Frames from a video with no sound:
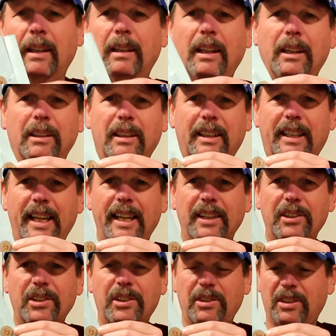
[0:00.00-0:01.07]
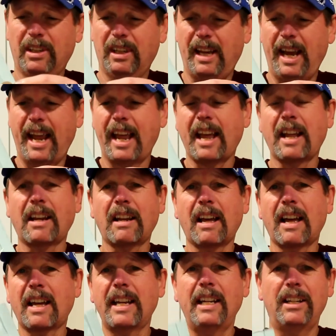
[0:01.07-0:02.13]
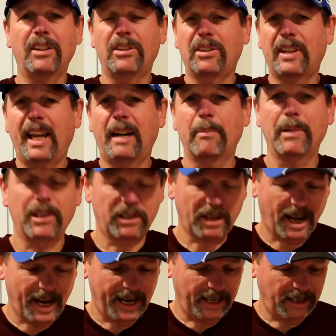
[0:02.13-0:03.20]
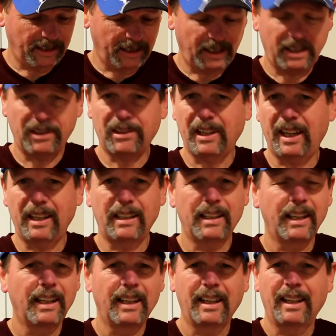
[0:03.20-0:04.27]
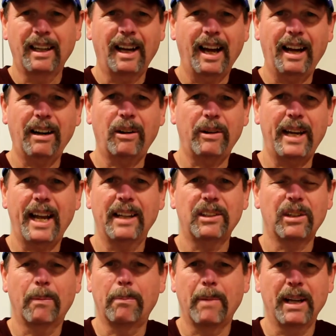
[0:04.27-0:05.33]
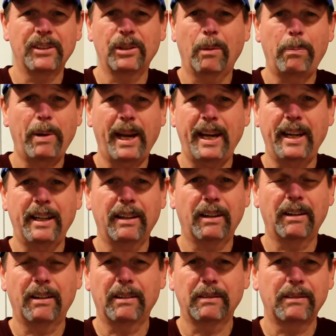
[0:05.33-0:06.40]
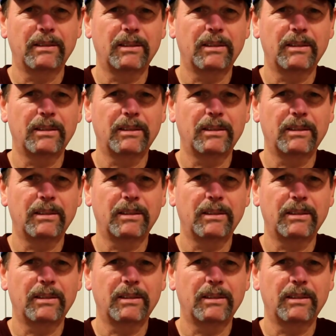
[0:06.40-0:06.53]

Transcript: little discs, and uh, he just set them aside. And then he said, I don't know, he had some muscle pain or